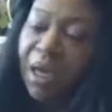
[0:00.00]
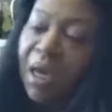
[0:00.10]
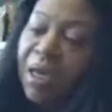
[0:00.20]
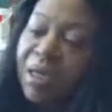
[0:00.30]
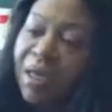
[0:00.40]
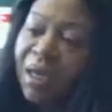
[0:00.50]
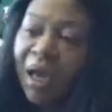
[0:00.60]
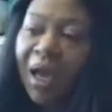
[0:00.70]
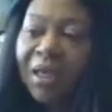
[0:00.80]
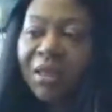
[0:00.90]

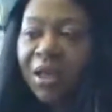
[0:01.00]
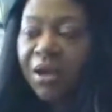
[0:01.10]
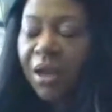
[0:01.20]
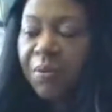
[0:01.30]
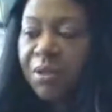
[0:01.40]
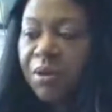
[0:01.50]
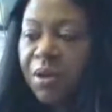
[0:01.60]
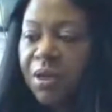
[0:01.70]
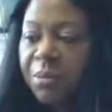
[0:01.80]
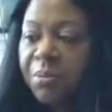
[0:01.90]
I thought I was
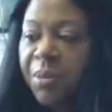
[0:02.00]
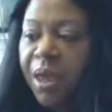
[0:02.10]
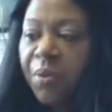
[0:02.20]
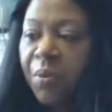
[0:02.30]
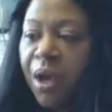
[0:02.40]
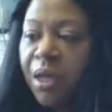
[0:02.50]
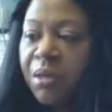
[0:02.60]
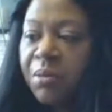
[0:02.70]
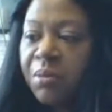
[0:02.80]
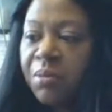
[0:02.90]
going to make
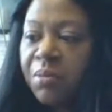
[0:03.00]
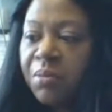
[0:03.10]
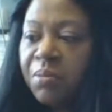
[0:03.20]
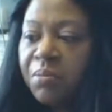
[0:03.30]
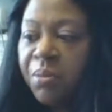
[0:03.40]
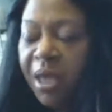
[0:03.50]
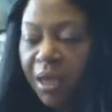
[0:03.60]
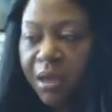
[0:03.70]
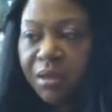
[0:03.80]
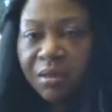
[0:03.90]
one
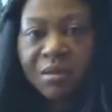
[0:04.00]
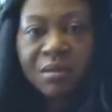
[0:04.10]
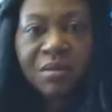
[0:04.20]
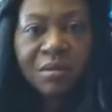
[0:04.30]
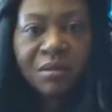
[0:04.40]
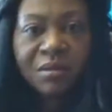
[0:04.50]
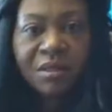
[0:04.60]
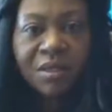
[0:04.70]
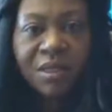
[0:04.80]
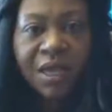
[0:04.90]
big
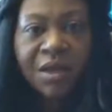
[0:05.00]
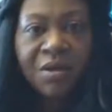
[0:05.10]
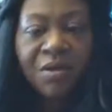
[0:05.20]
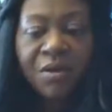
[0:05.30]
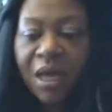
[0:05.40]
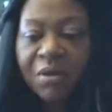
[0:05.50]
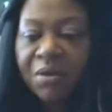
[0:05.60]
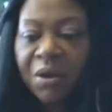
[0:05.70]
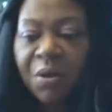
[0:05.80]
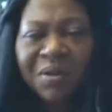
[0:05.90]
container. I
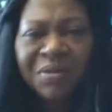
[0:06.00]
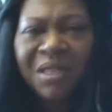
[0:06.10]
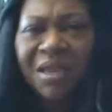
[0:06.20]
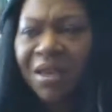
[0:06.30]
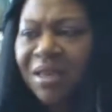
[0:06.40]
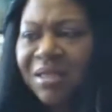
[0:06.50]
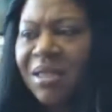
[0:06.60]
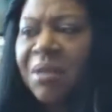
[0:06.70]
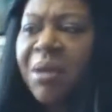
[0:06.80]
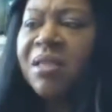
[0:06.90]
don't know what I was thinking because it
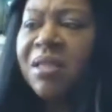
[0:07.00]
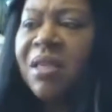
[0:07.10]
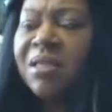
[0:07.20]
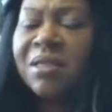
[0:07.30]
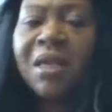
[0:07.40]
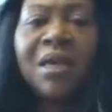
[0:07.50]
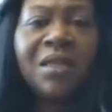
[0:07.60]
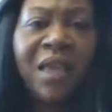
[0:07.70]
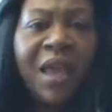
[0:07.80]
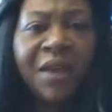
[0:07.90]
doesn't make sense.
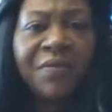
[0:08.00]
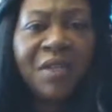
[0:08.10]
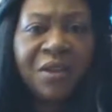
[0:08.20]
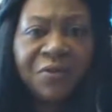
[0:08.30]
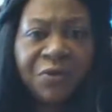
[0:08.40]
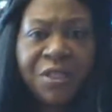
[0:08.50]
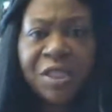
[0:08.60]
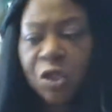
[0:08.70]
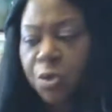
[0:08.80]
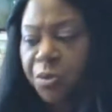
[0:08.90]
They have
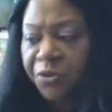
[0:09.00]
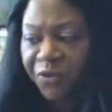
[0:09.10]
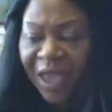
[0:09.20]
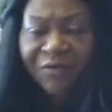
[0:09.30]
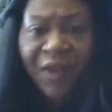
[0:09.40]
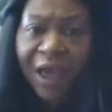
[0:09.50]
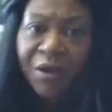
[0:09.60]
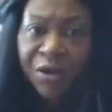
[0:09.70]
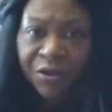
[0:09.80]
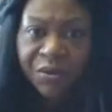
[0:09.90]
different super fat
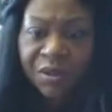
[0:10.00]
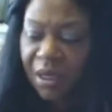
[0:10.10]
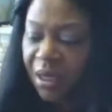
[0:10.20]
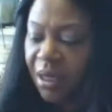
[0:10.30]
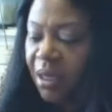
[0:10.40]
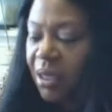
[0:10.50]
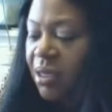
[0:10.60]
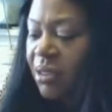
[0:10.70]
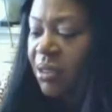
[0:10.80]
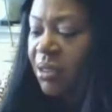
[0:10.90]
values.
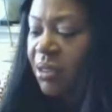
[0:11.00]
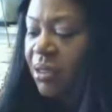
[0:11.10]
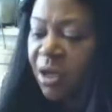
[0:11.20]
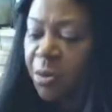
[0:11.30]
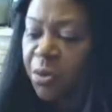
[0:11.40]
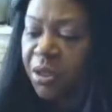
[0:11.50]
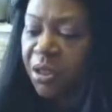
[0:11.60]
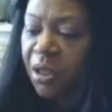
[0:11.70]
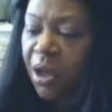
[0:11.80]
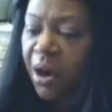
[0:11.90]
The soap
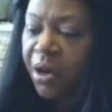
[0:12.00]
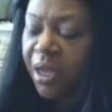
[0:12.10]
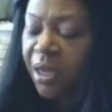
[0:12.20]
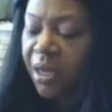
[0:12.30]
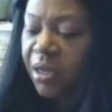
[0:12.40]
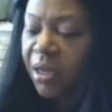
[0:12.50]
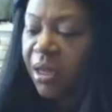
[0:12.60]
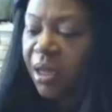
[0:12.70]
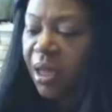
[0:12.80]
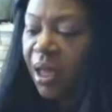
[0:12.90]
with the lard in it
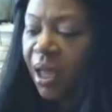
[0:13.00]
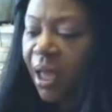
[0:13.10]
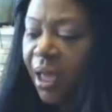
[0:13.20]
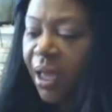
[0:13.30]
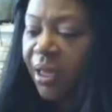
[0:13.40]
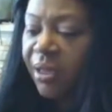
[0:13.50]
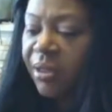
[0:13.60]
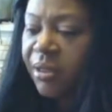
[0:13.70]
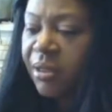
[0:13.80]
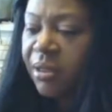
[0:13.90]

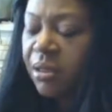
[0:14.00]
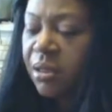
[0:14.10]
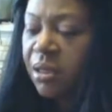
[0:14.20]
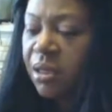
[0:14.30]
has